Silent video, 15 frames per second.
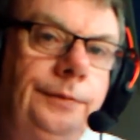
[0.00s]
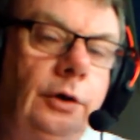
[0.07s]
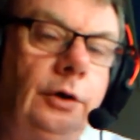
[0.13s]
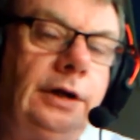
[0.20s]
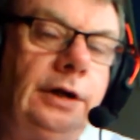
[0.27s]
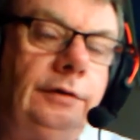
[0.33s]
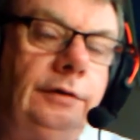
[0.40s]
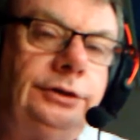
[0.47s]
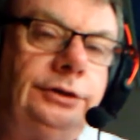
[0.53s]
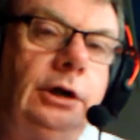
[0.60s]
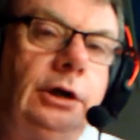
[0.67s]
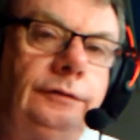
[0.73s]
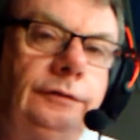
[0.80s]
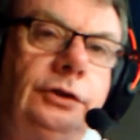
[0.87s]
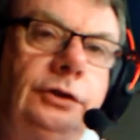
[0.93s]
if they
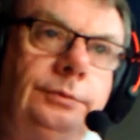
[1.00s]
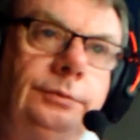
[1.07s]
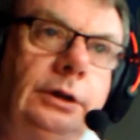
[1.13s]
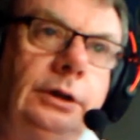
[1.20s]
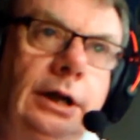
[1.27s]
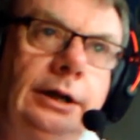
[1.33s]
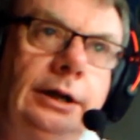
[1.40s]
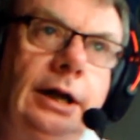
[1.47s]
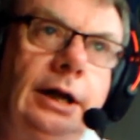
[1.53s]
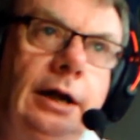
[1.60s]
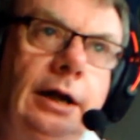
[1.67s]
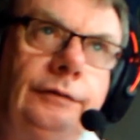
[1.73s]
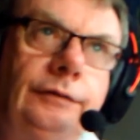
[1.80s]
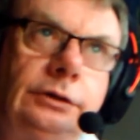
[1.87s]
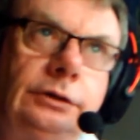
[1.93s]
reserve something and they
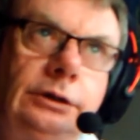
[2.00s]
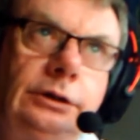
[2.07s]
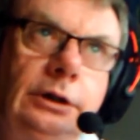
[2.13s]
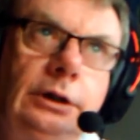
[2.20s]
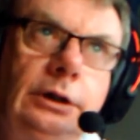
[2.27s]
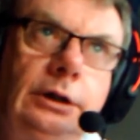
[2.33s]
haven't